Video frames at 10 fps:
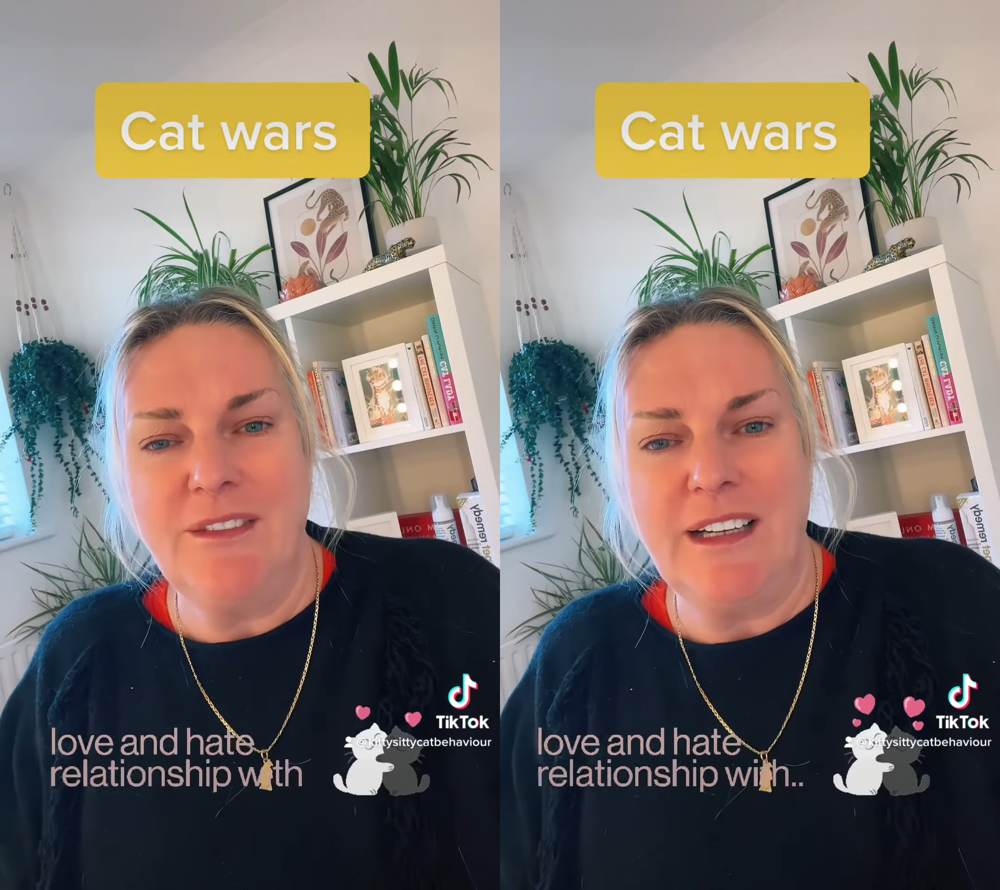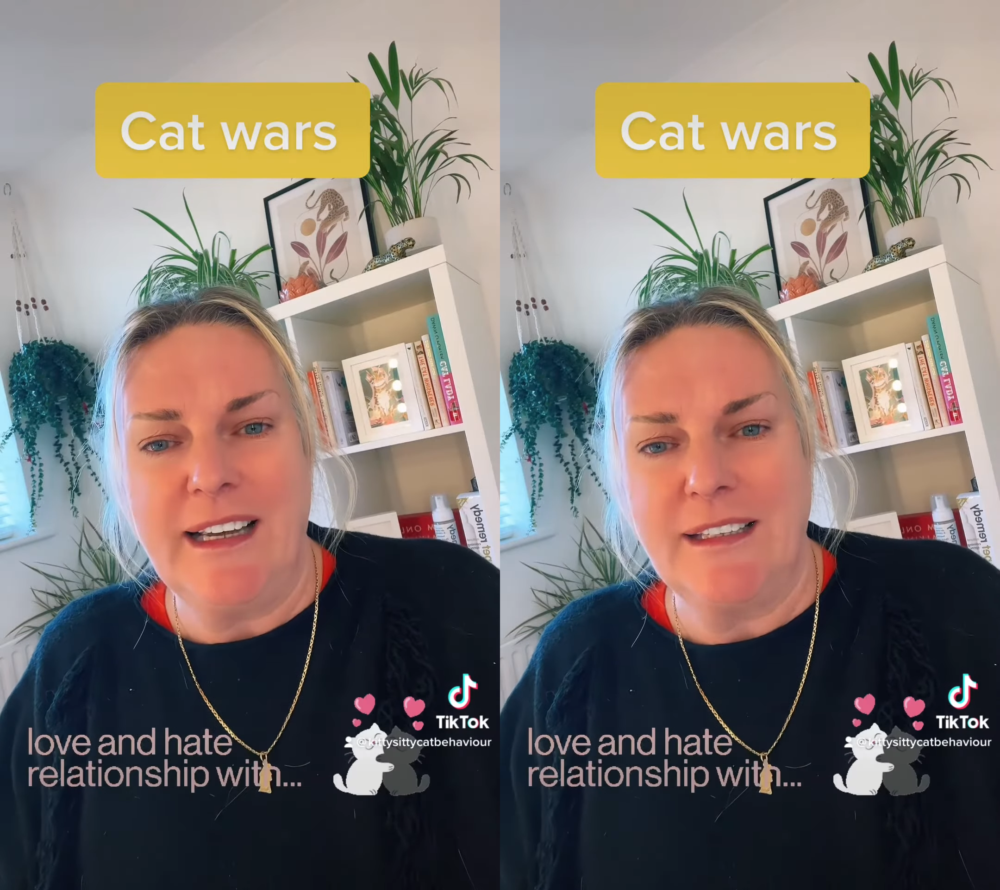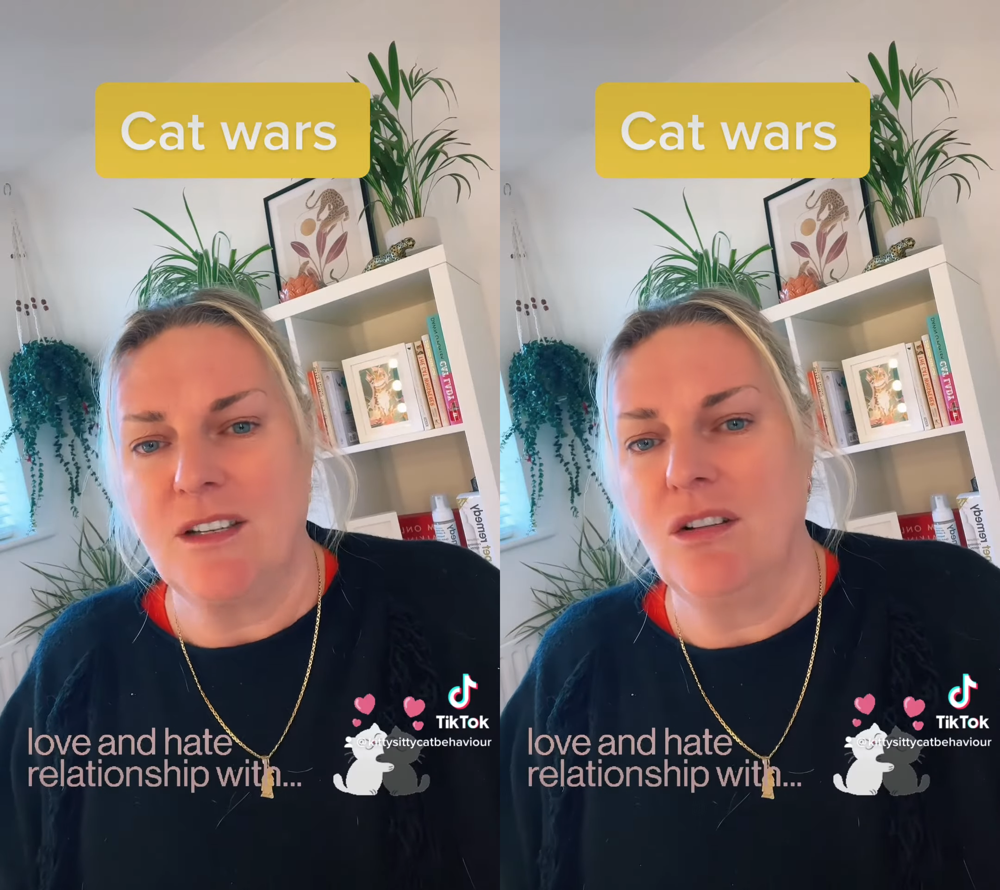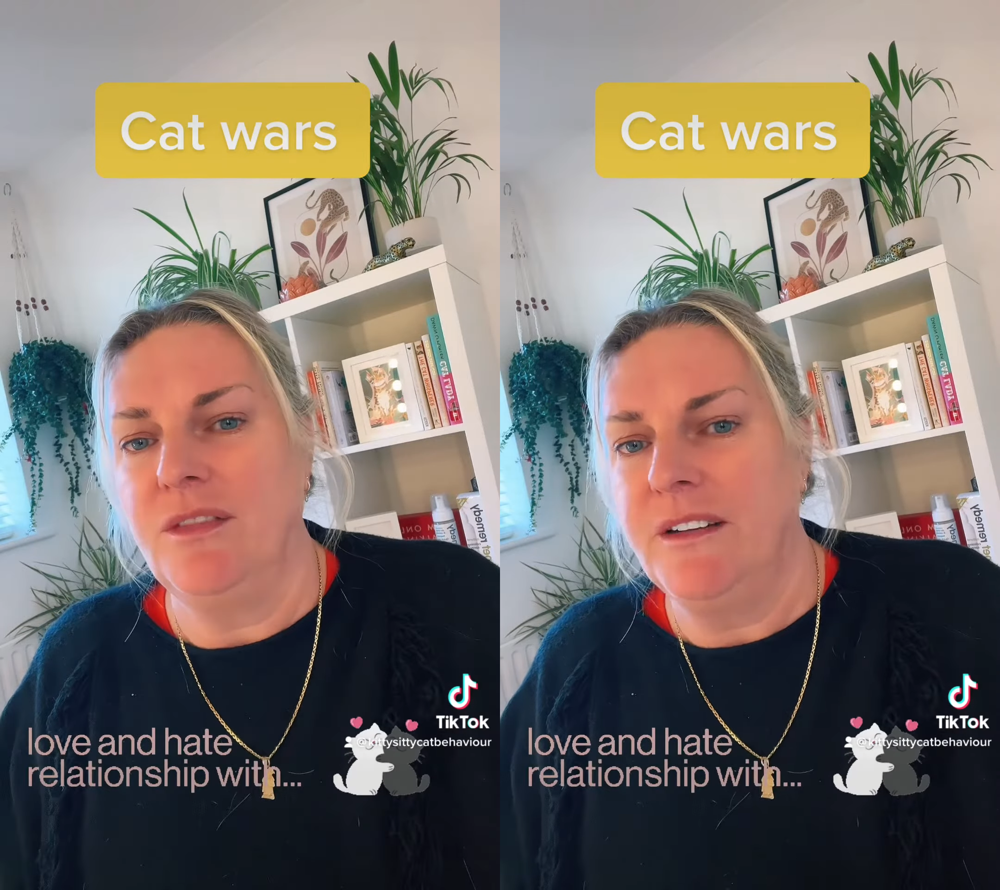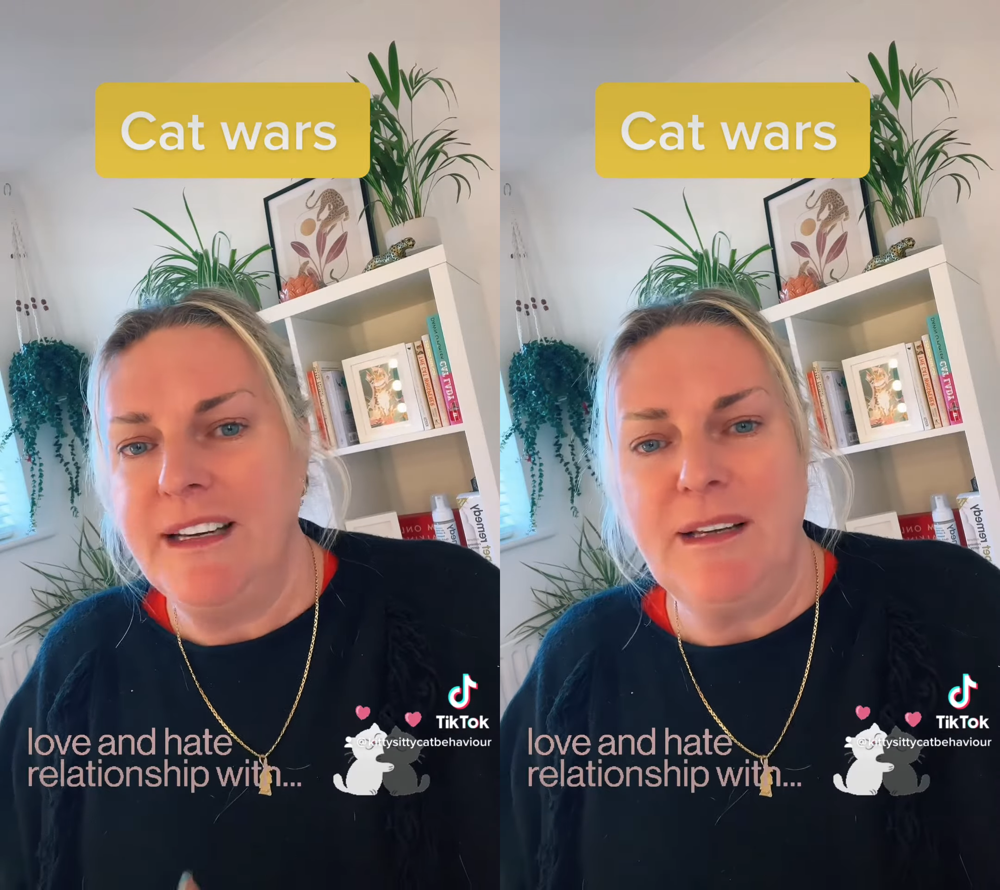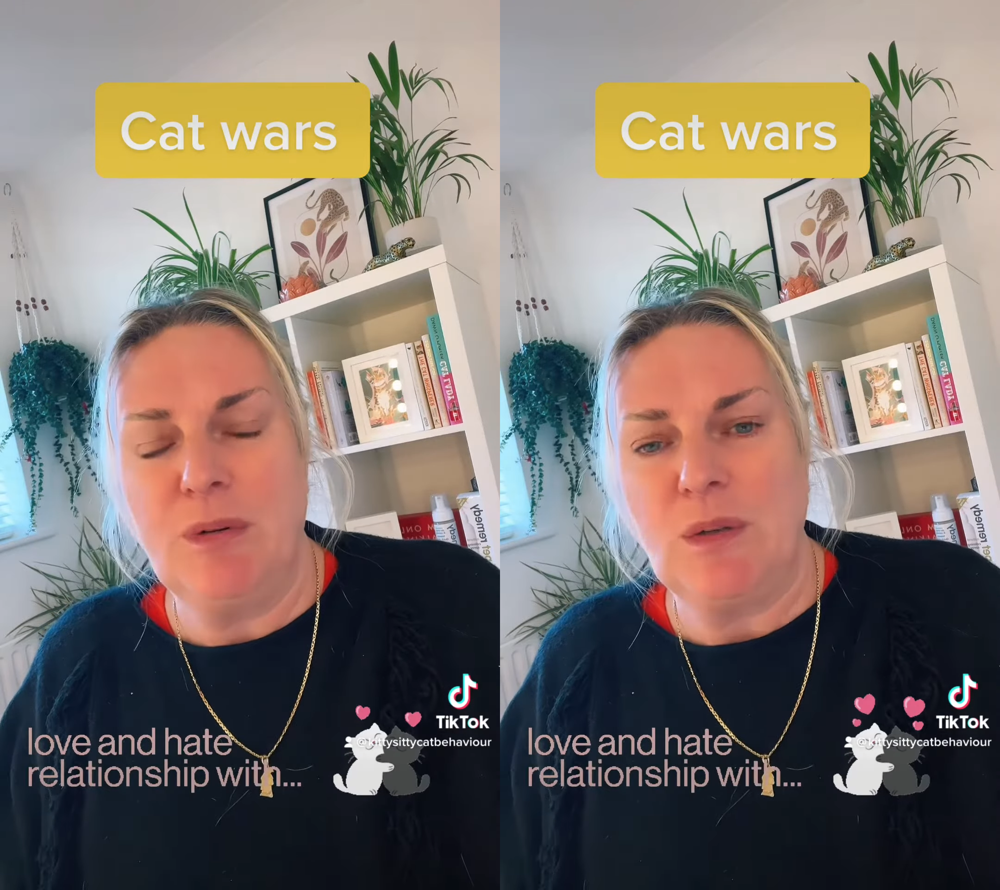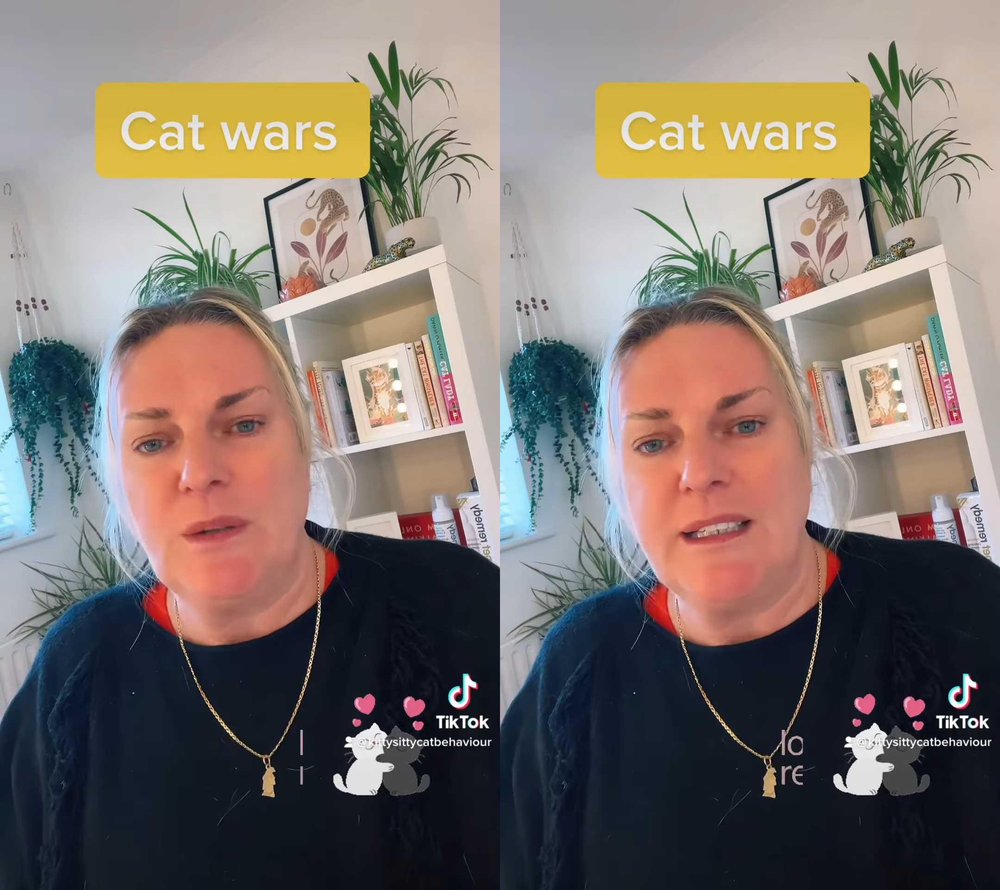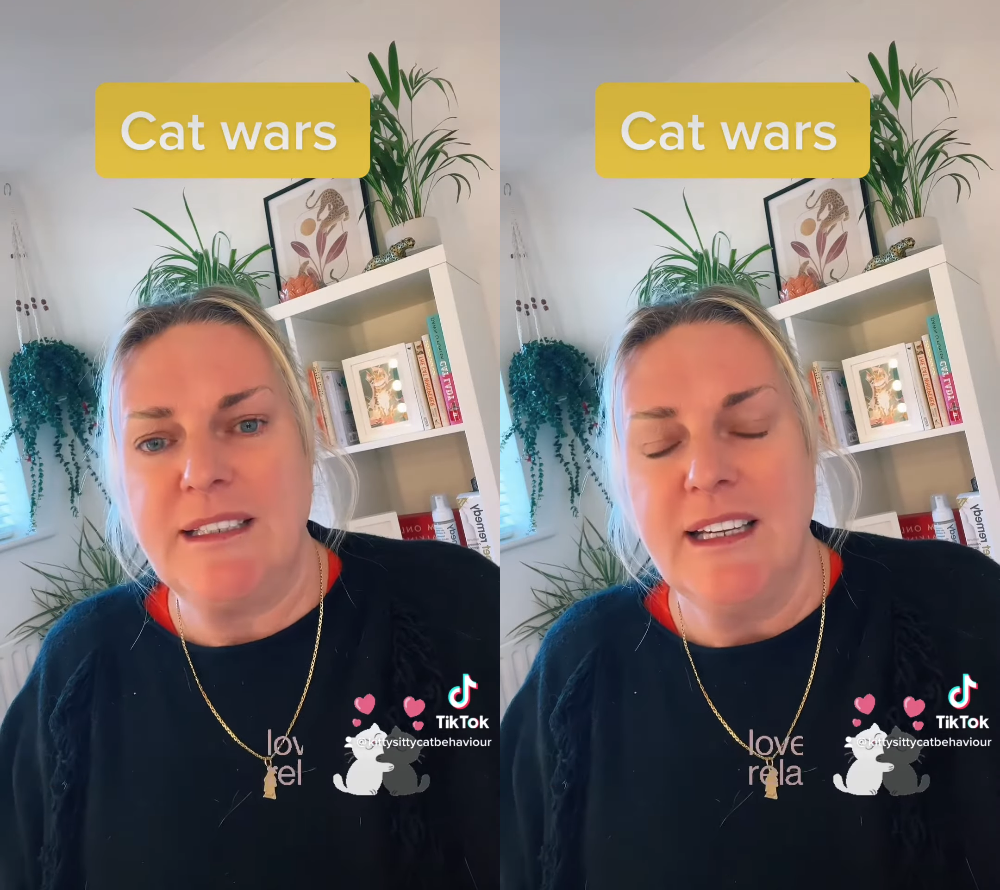really get on, they're really
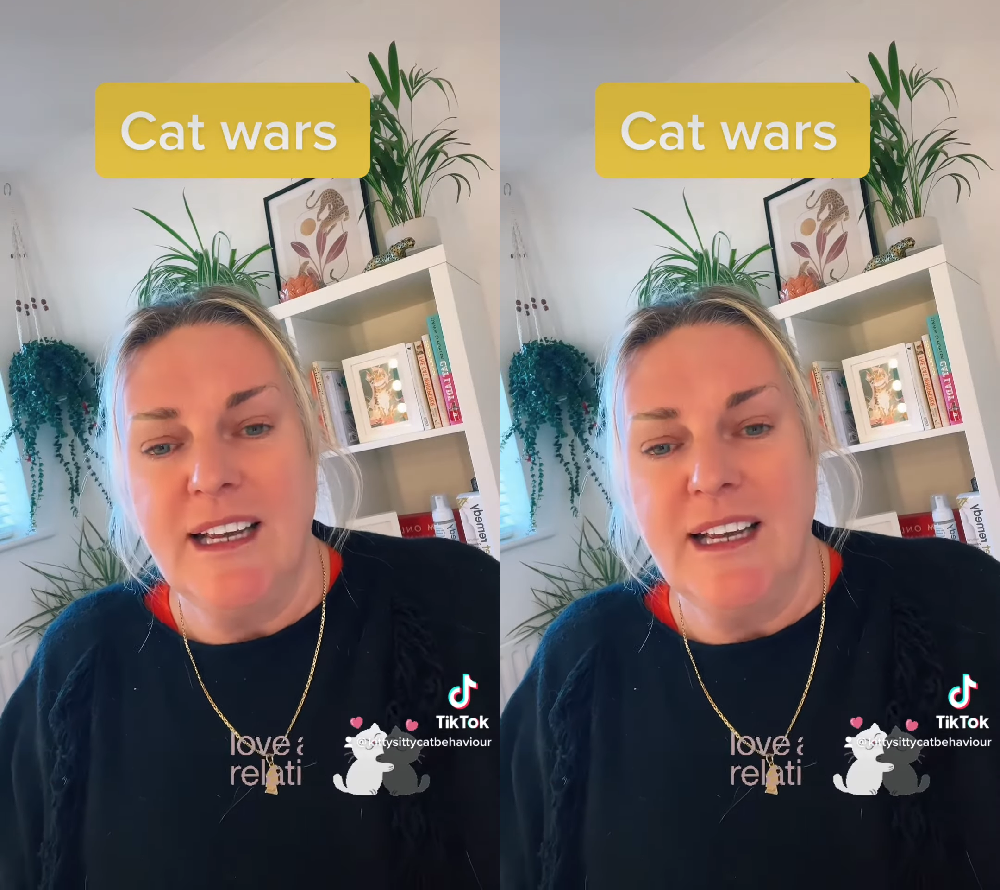bonded,